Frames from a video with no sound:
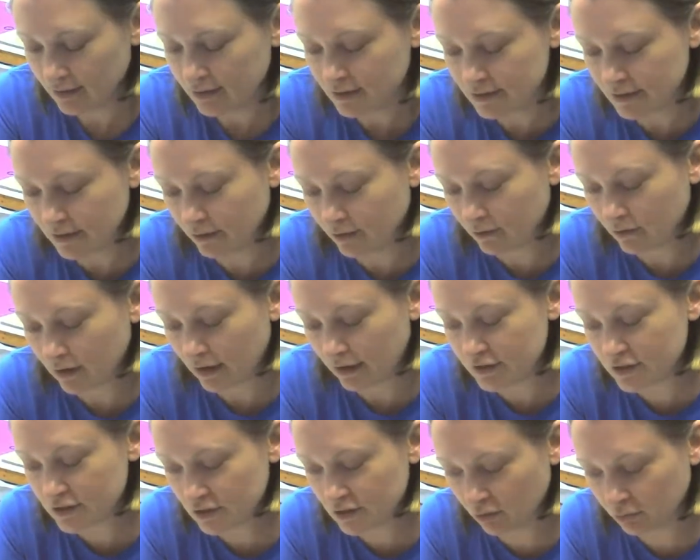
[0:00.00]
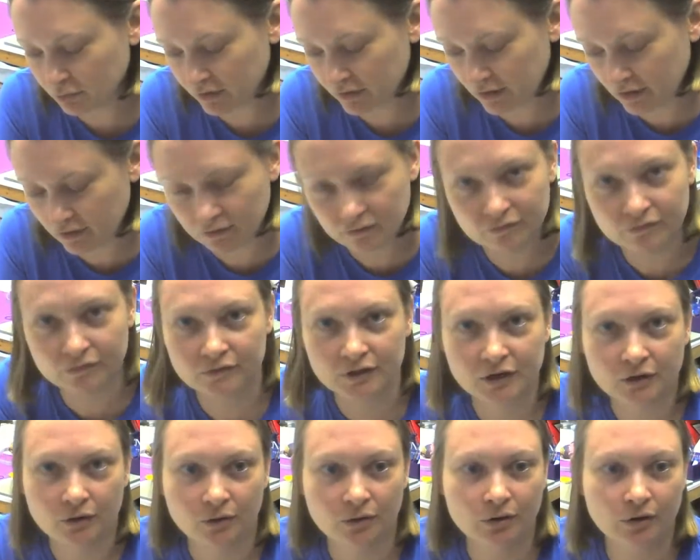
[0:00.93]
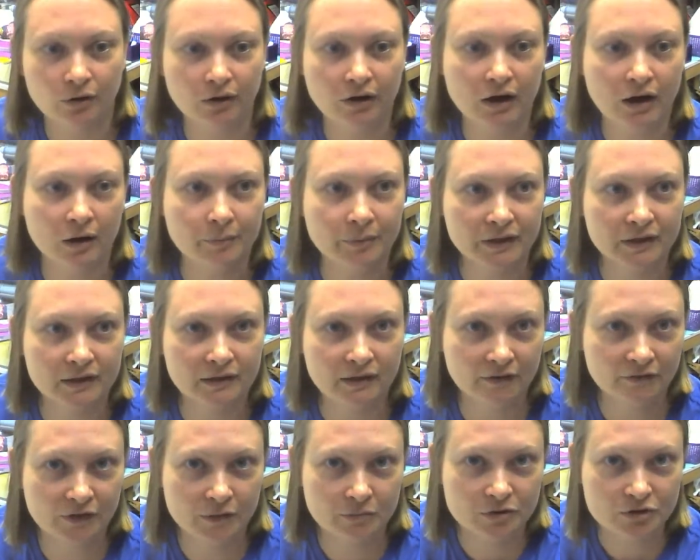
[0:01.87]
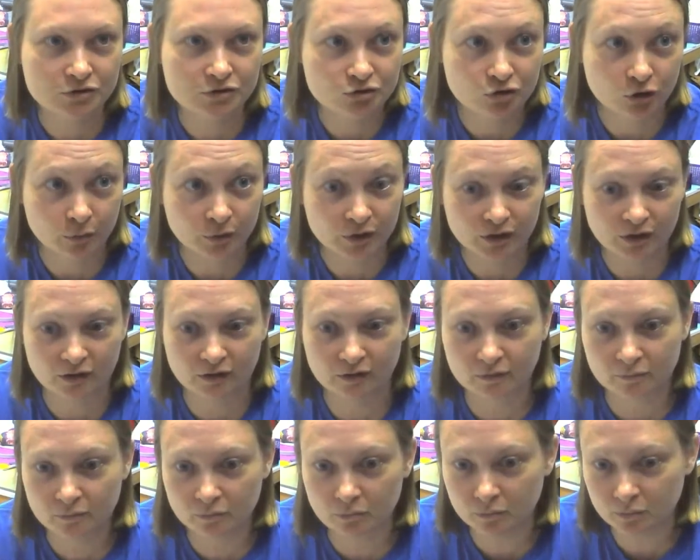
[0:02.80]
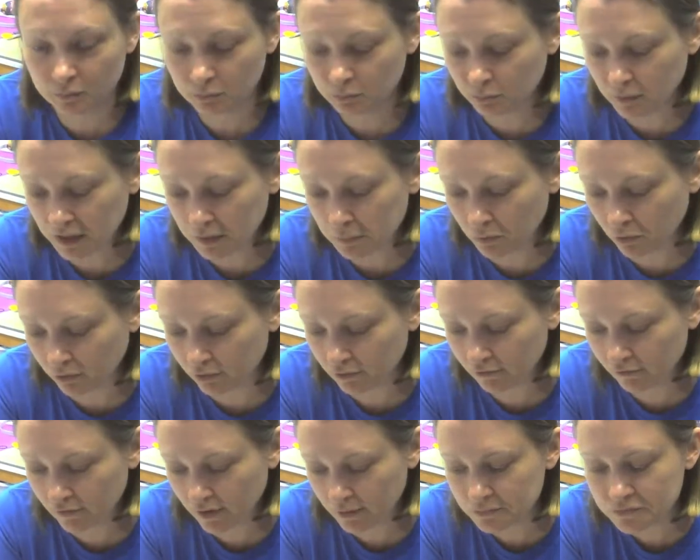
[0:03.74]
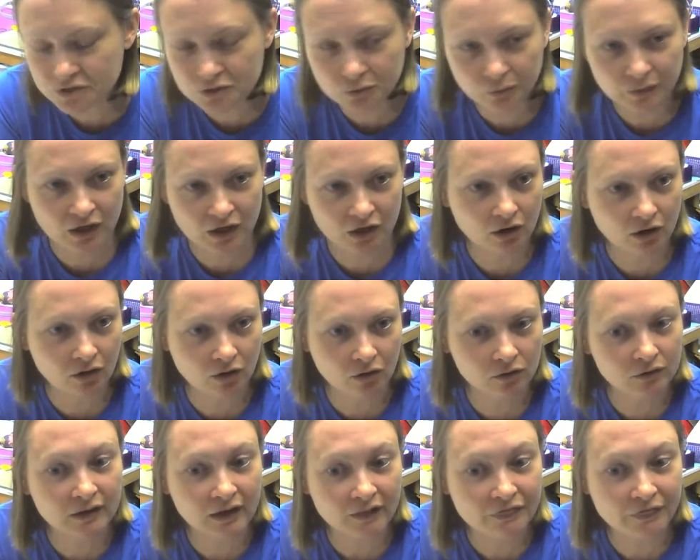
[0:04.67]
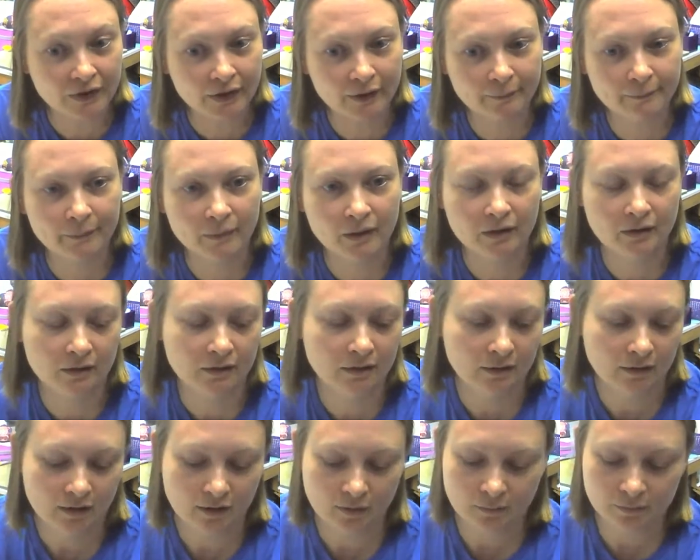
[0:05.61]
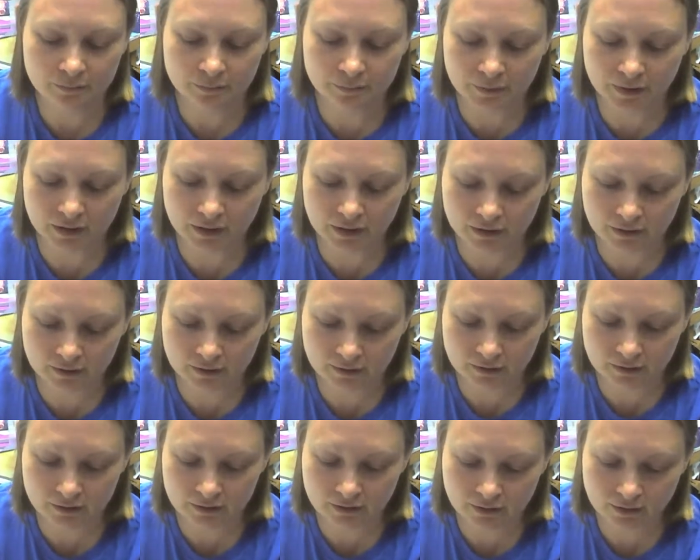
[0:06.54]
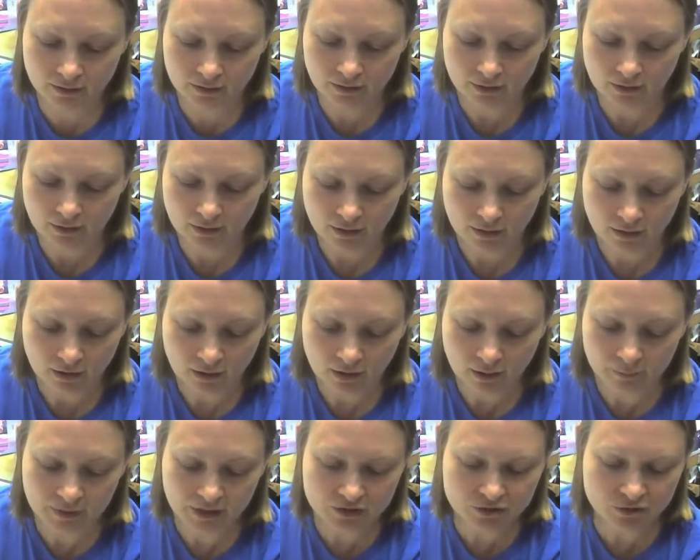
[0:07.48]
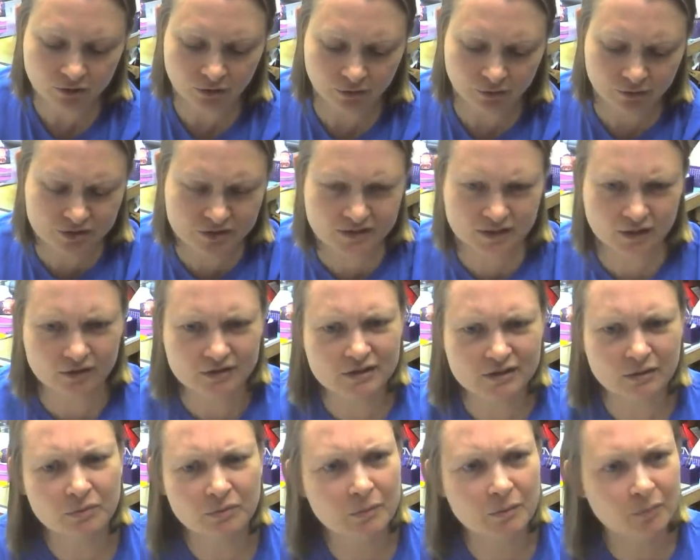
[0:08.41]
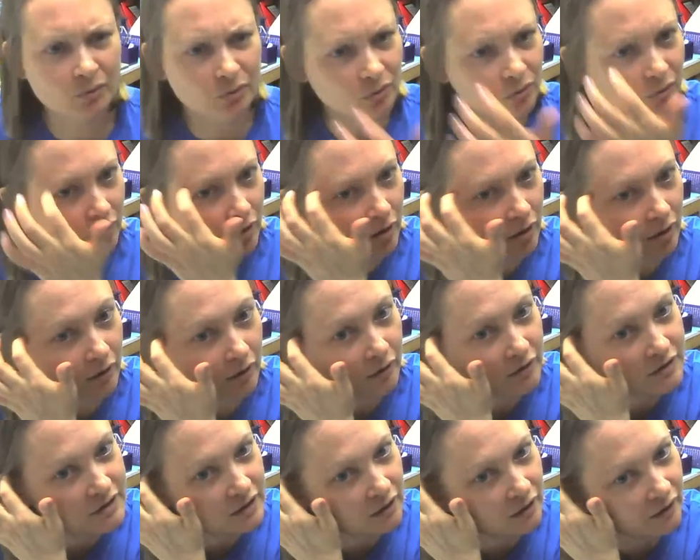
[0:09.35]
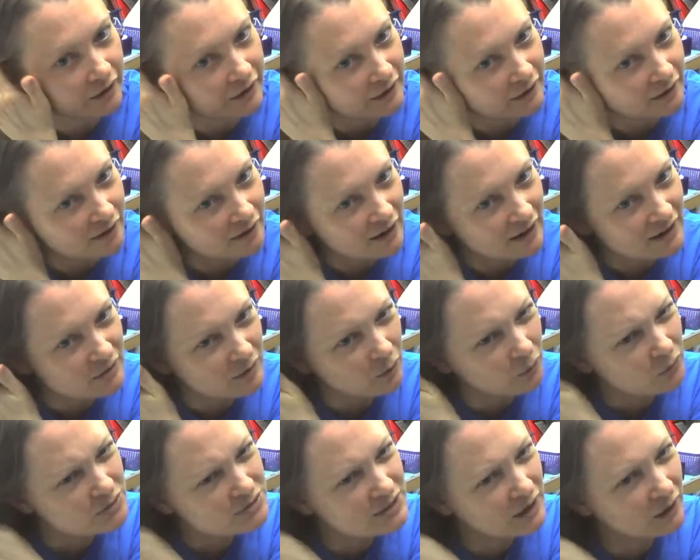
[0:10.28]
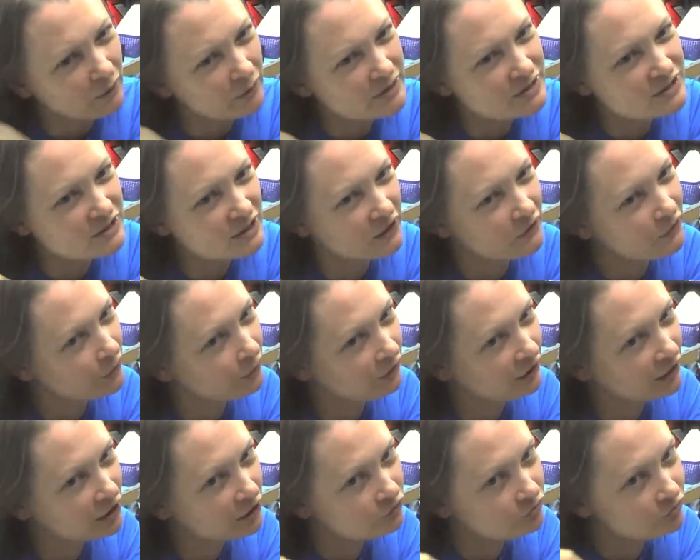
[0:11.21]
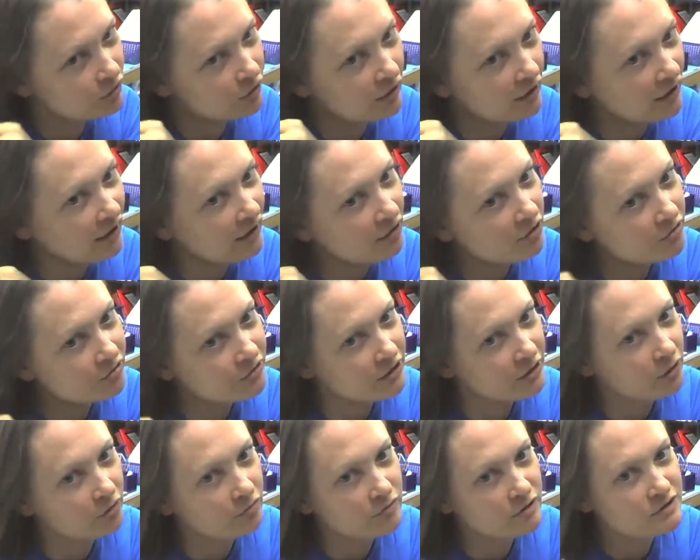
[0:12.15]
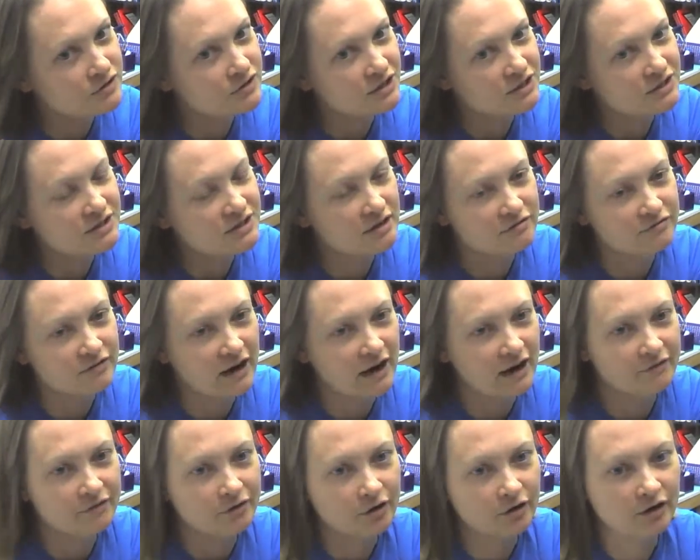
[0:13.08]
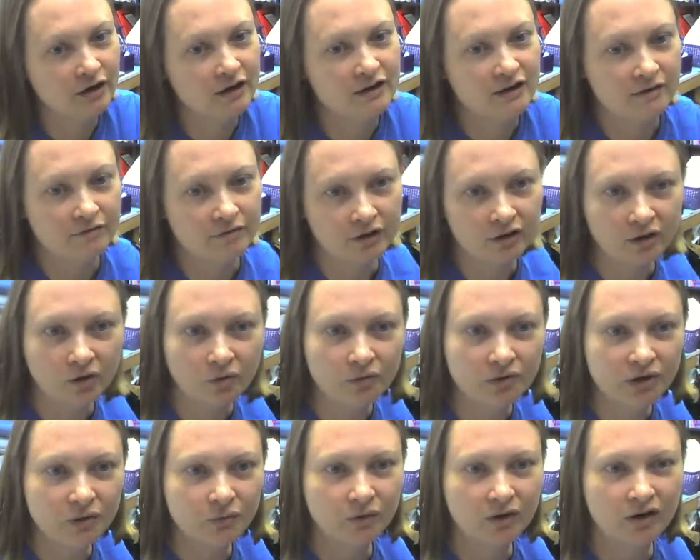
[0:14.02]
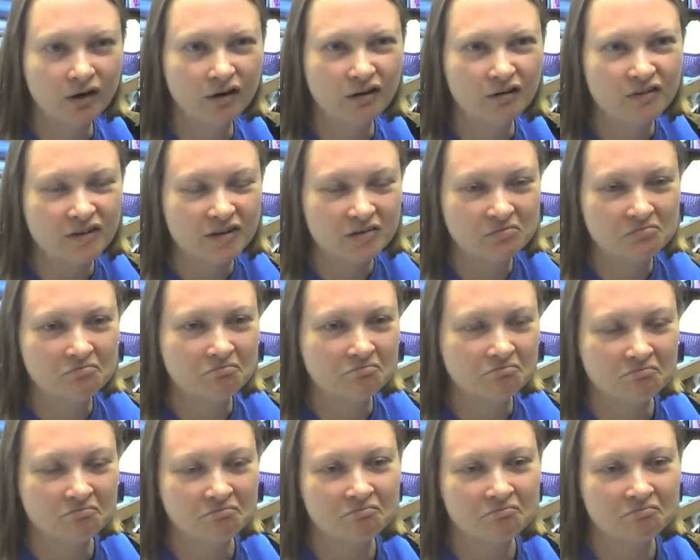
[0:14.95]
So I just hope that they, hurry up and get them distributed and make more of them so we can all get them. But I mean, I do know there's some people who are declining it. I would say though, if you're a healthy over 65er and never go anywhere, then